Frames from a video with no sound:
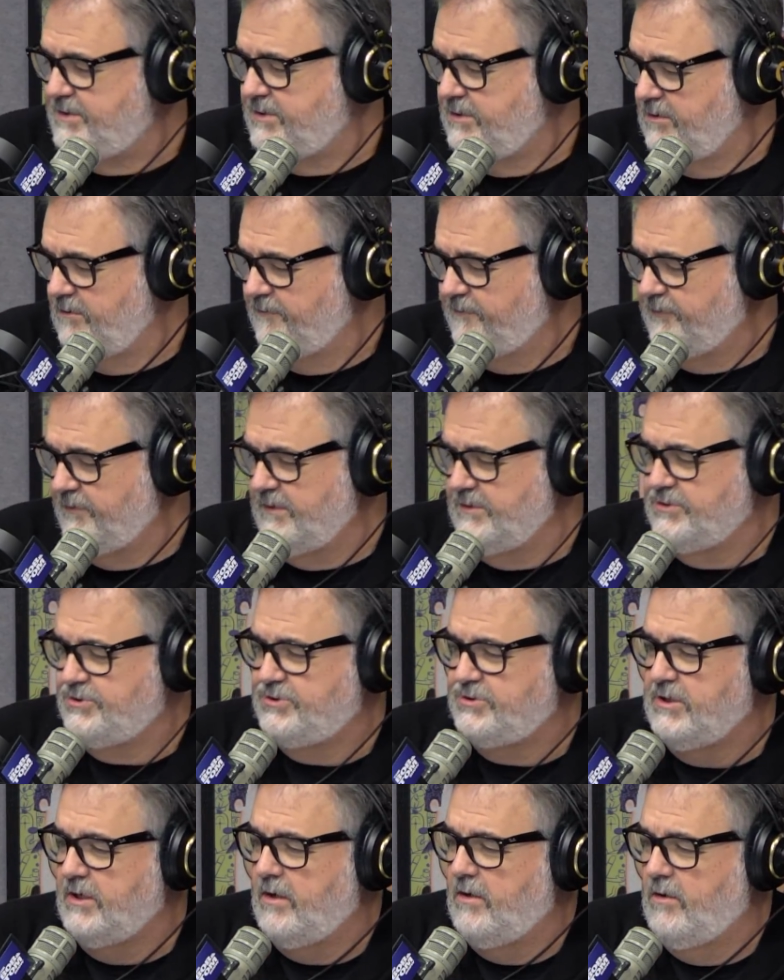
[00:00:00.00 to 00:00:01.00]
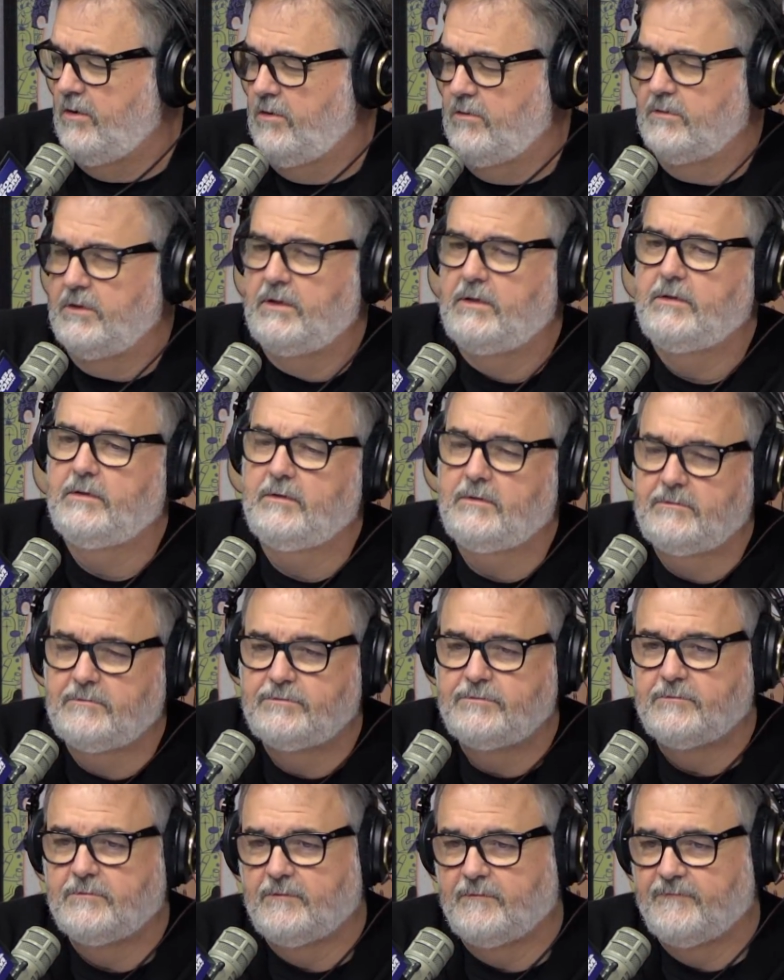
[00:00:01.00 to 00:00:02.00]
to for this show.
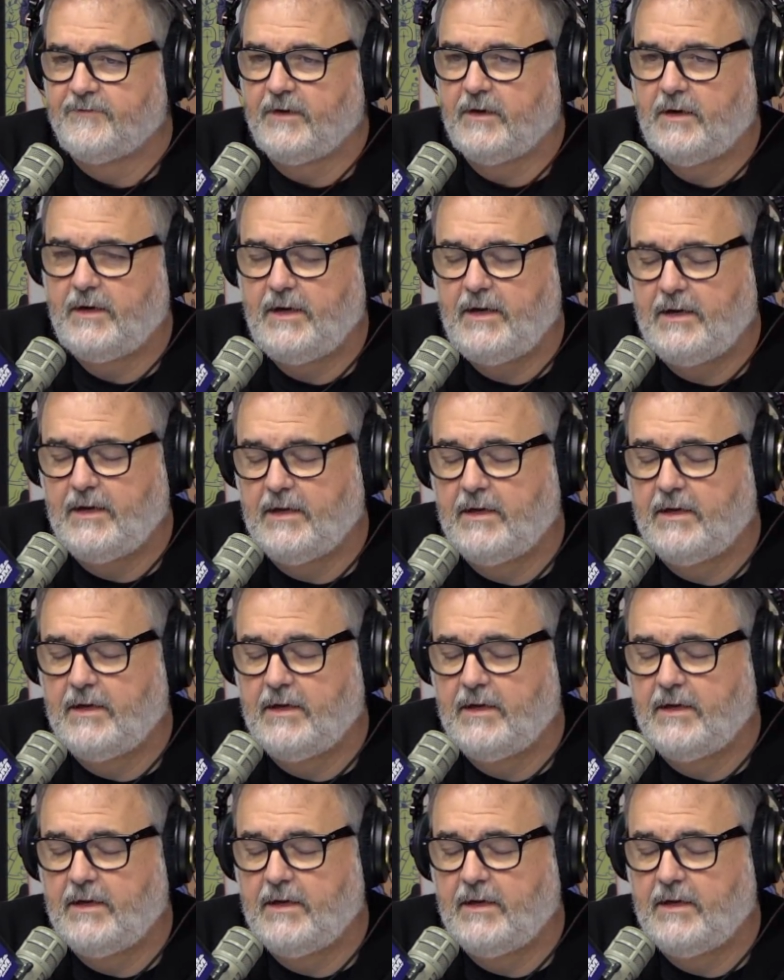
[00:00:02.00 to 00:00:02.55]
Very